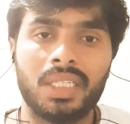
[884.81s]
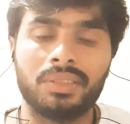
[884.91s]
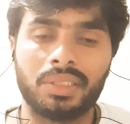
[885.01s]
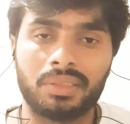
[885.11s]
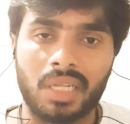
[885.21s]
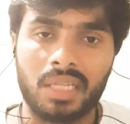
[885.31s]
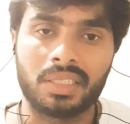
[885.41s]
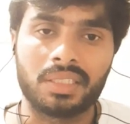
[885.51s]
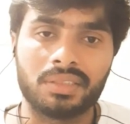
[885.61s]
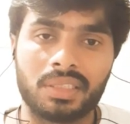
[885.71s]
Just ask
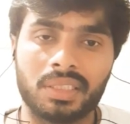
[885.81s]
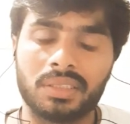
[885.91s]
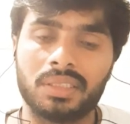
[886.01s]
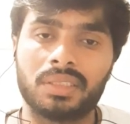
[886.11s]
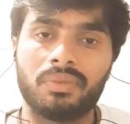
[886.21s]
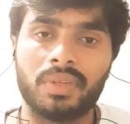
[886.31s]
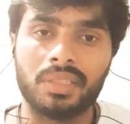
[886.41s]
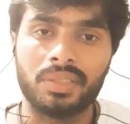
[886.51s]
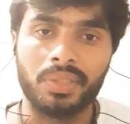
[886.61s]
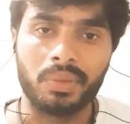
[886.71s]
the consultancies
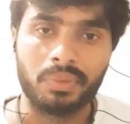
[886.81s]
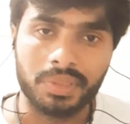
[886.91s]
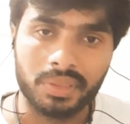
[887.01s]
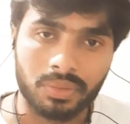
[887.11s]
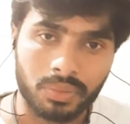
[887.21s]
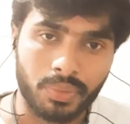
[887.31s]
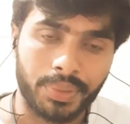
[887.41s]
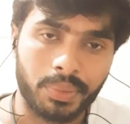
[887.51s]
whether the universities are going